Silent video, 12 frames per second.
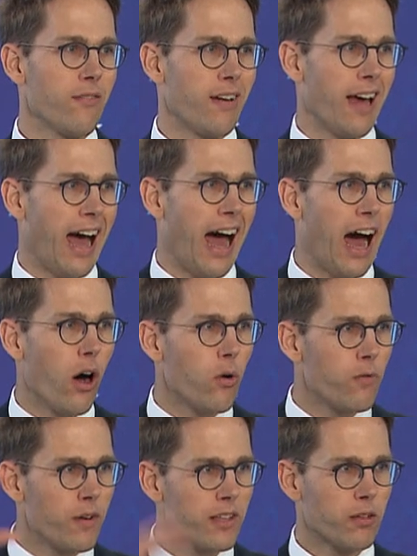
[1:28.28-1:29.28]
how
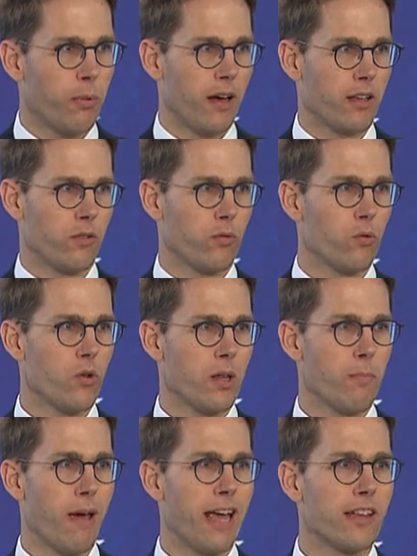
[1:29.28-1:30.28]
this pass-through
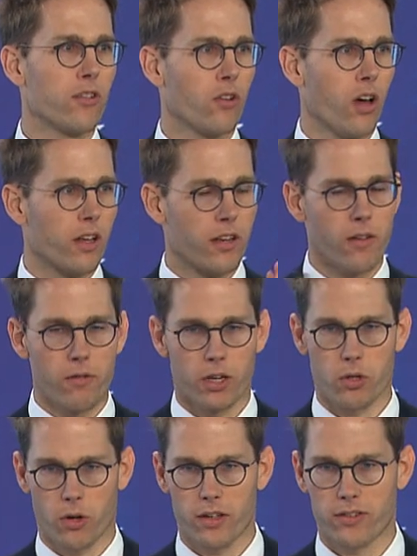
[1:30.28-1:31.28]
depends on the
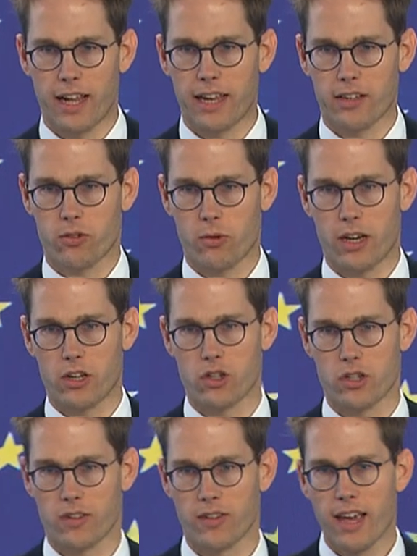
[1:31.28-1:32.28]
cross-selling
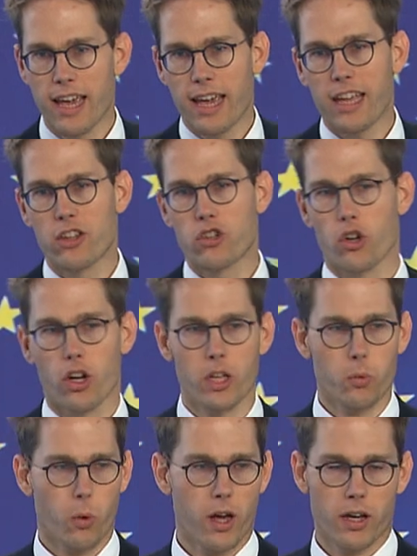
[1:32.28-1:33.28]
strategies. It's
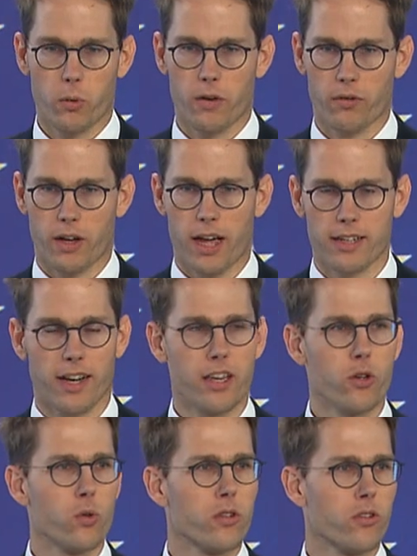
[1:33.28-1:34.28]
joint work with Ragnar,
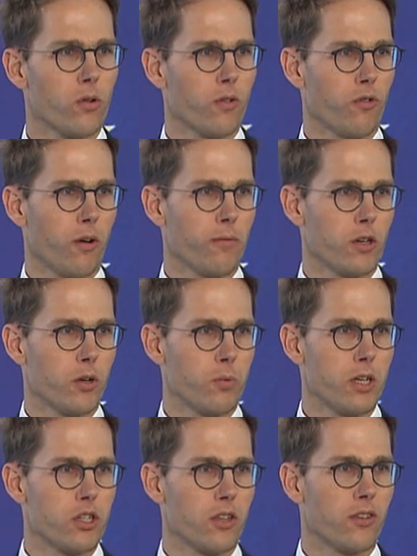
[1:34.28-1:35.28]
Juelsrud from the
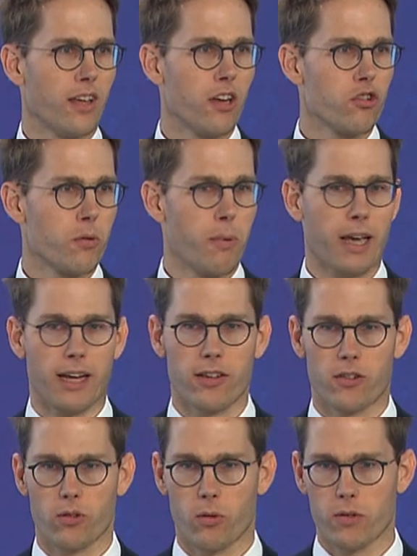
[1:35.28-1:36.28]
Norwegian Central Bank, and
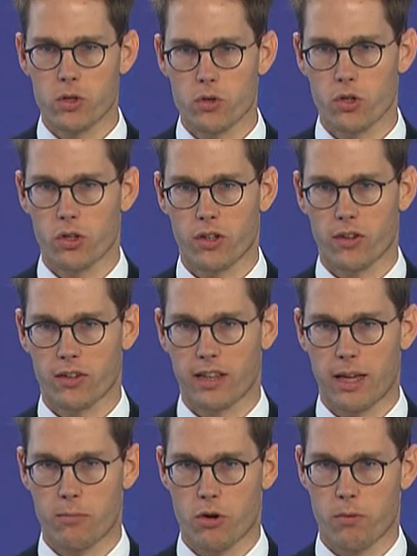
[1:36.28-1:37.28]
so the usual
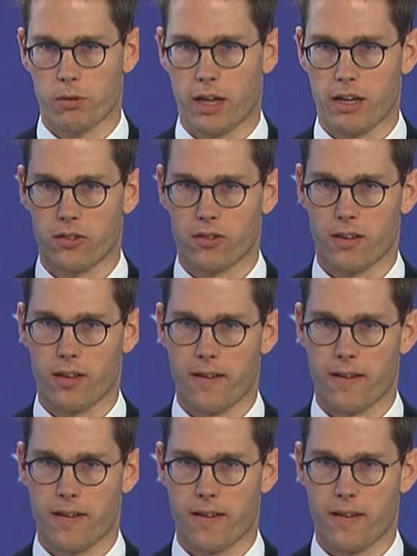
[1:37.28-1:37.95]
disclaimer applies.